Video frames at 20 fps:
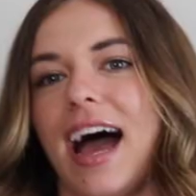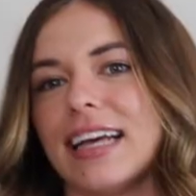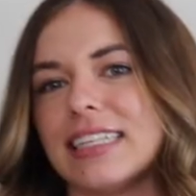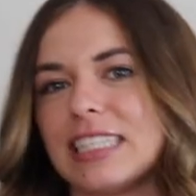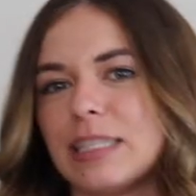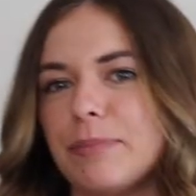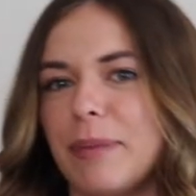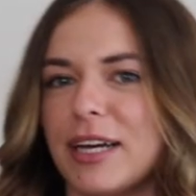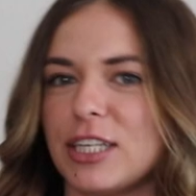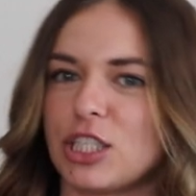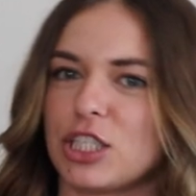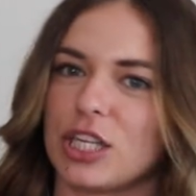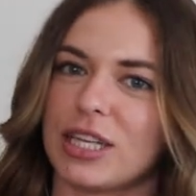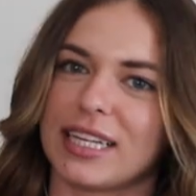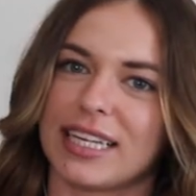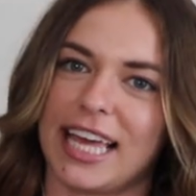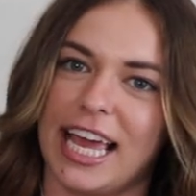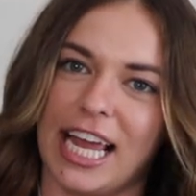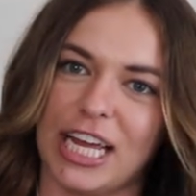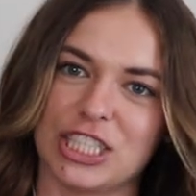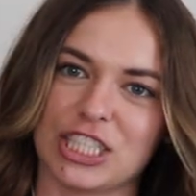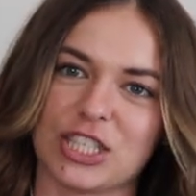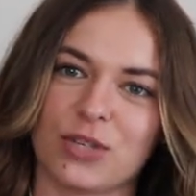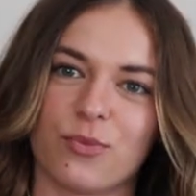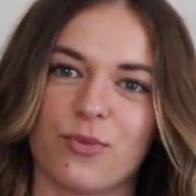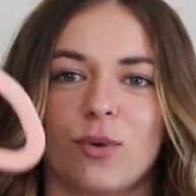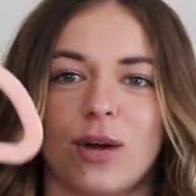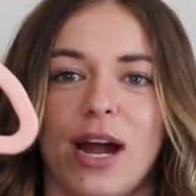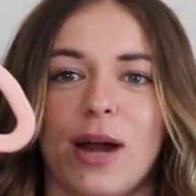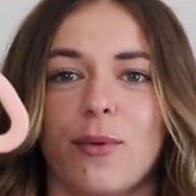a special
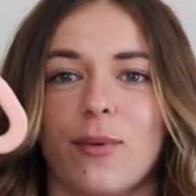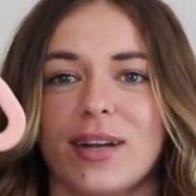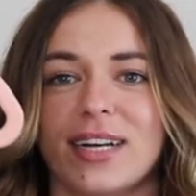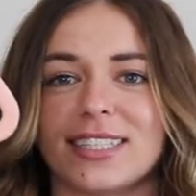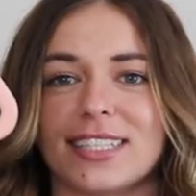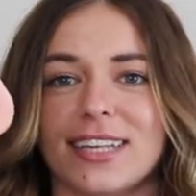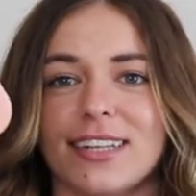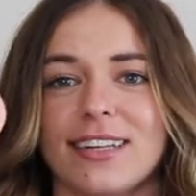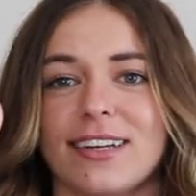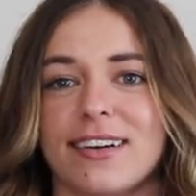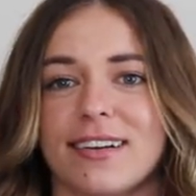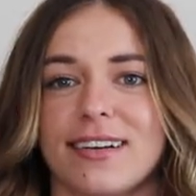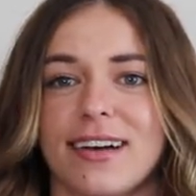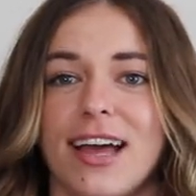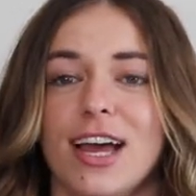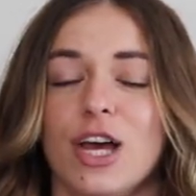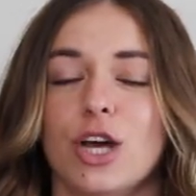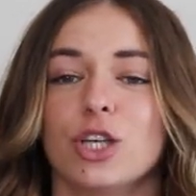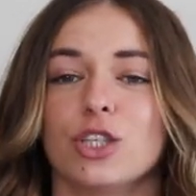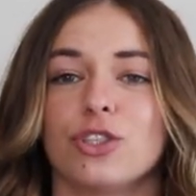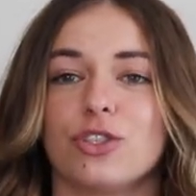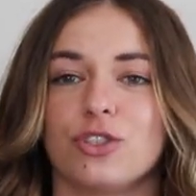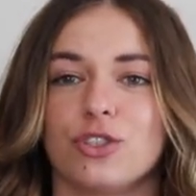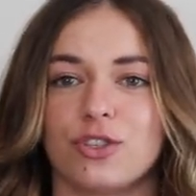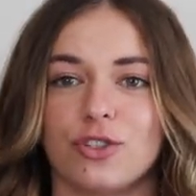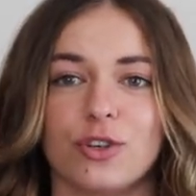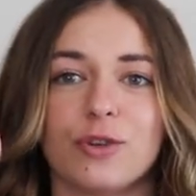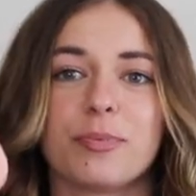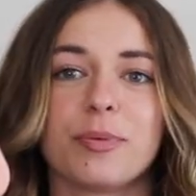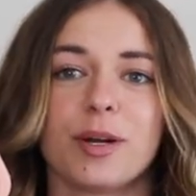occasion where I wanted to look
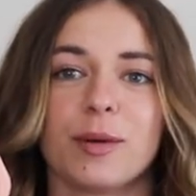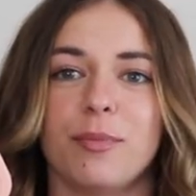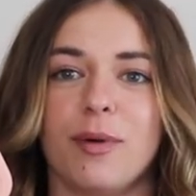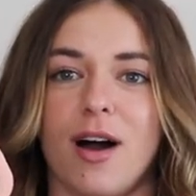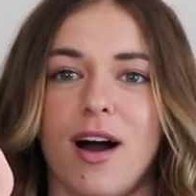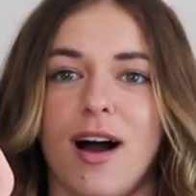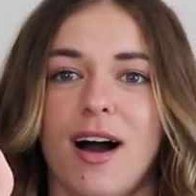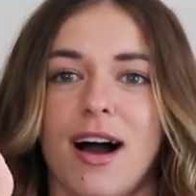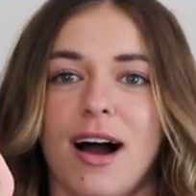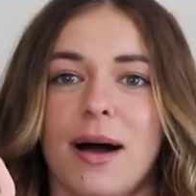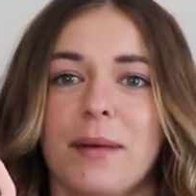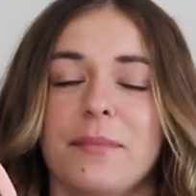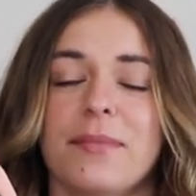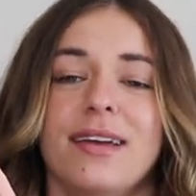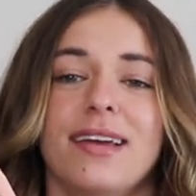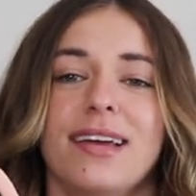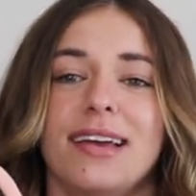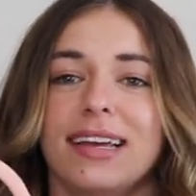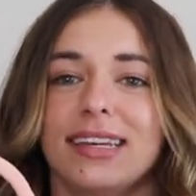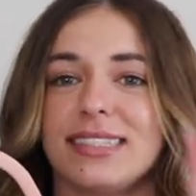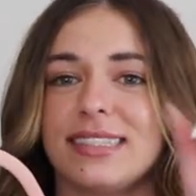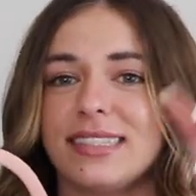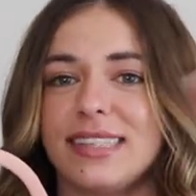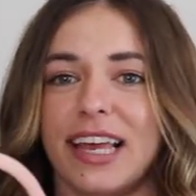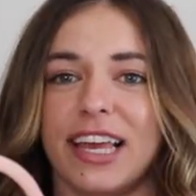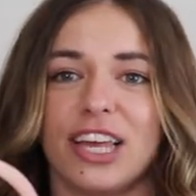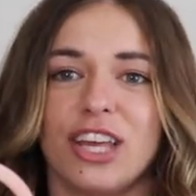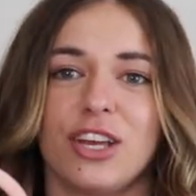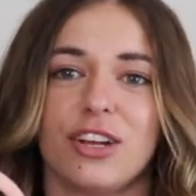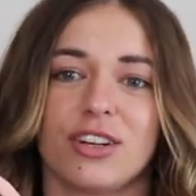super bomb.
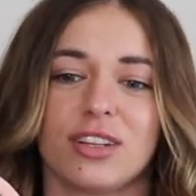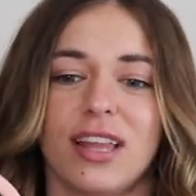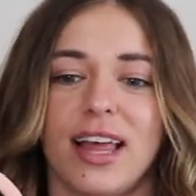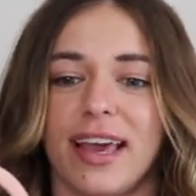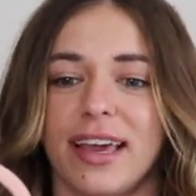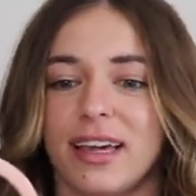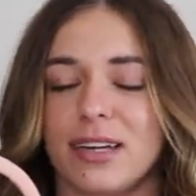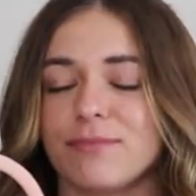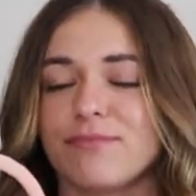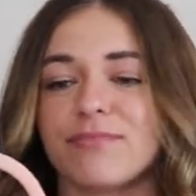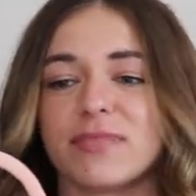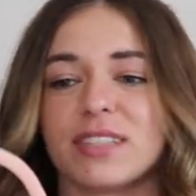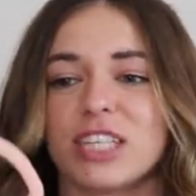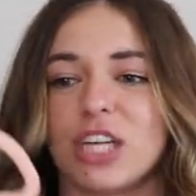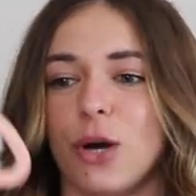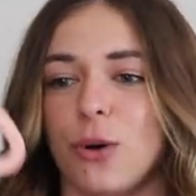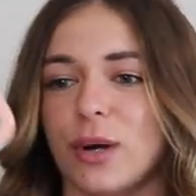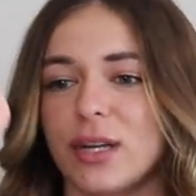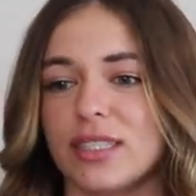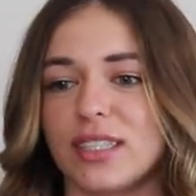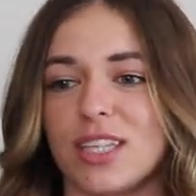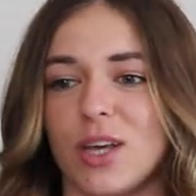Say you're like going